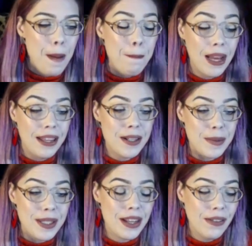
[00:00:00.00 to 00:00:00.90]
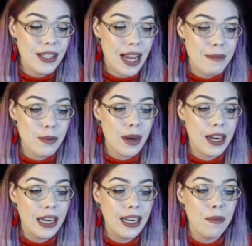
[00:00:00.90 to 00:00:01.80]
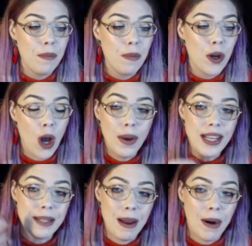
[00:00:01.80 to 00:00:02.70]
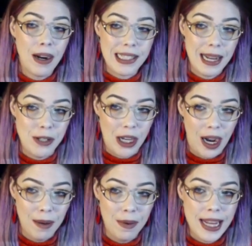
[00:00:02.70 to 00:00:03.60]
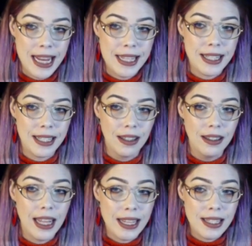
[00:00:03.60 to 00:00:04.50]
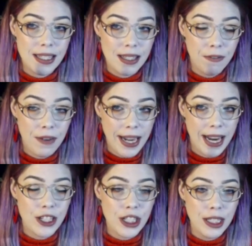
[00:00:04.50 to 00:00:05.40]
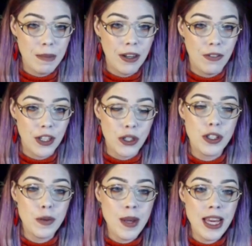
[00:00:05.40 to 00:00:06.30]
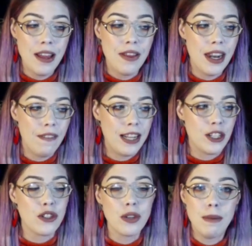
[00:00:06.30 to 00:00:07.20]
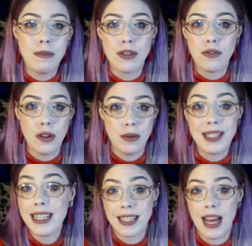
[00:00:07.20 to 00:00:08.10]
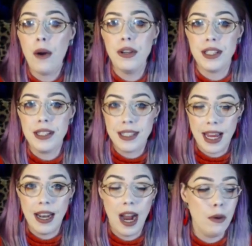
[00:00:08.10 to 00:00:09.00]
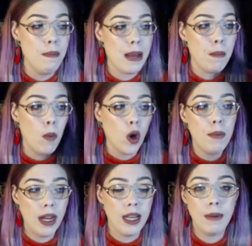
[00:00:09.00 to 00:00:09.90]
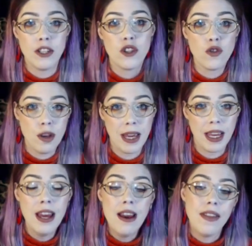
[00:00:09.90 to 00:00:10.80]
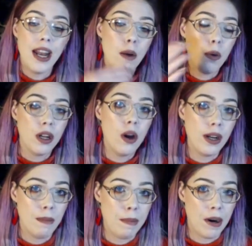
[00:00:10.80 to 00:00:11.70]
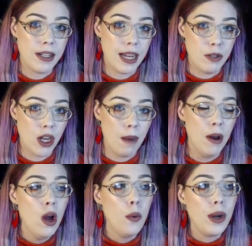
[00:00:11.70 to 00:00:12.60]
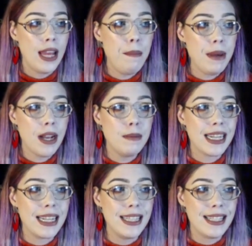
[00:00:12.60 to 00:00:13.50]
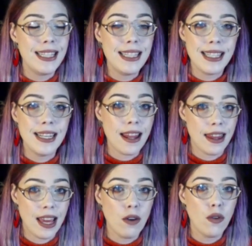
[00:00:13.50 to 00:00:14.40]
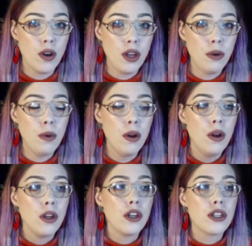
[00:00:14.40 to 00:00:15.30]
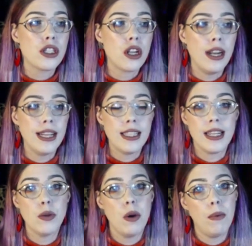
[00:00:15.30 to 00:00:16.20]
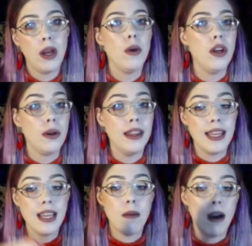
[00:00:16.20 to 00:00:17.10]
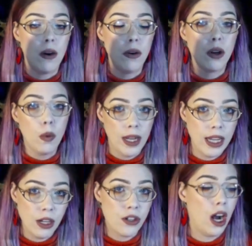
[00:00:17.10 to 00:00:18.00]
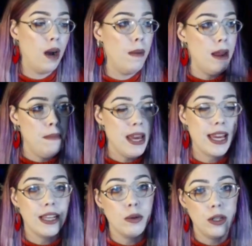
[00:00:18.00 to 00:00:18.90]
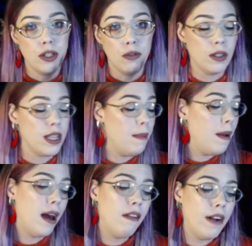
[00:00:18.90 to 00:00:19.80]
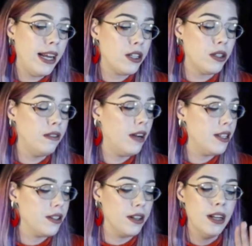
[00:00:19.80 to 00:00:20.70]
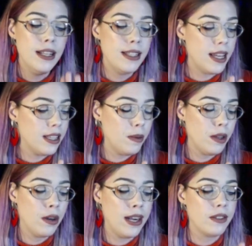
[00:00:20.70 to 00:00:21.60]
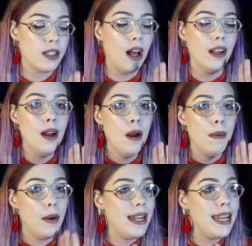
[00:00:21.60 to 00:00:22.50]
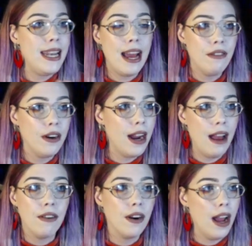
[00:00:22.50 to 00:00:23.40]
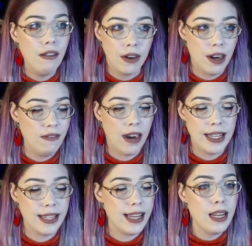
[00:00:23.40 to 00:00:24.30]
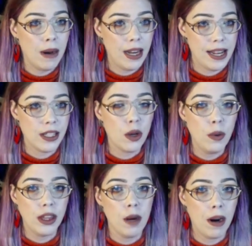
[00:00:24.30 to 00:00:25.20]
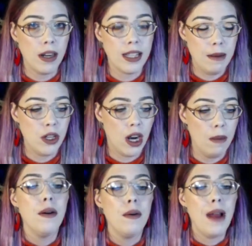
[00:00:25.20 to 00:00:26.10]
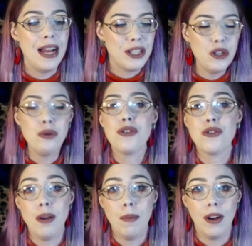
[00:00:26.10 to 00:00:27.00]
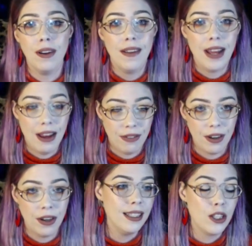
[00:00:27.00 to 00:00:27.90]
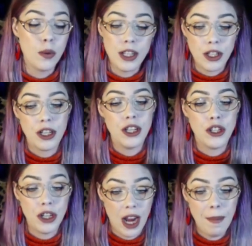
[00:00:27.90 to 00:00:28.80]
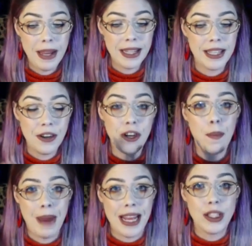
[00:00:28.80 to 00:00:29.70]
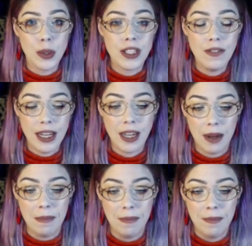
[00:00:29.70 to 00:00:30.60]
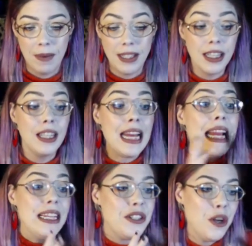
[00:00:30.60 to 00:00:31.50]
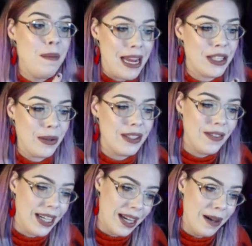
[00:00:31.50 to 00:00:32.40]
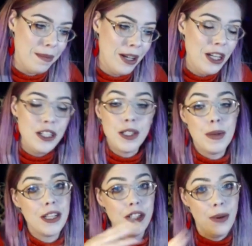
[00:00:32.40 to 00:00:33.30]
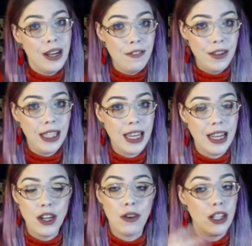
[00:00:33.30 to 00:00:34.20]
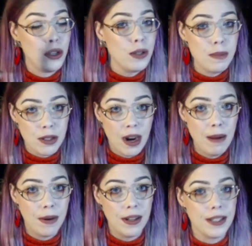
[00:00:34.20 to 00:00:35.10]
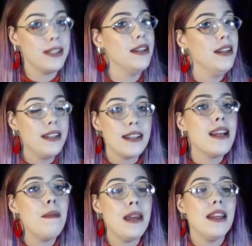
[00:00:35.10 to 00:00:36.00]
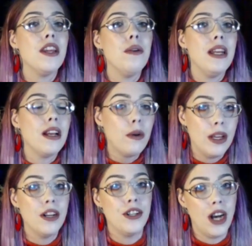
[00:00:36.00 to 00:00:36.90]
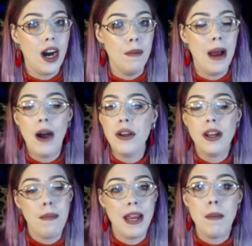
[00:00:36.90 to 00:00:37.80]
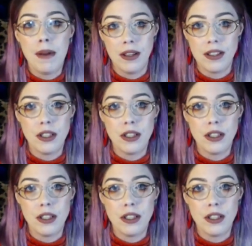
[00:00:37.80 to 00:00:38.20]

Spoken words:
But there's been several times where going to my part-time job is less financially beneficial to me than if I streamed for those 6 hours instead. I would make more money by streaming than I would going to my part-time job. When that becomes a consistent thing for you, you're starting to get to a point where you can think about quitting your job and making Twitch your full-time. I'm not a financial advisor. Take this with a grain of salt, but I would never, ever, ever advise anybody to quit their part-time job as a new streamer, ever. Twitch should not be considered your main source of income until it is your main source of income. Just because you hit affiliate and you've got 2 subscribers does not mean that you need to quit your job. How are you going to pay your bills?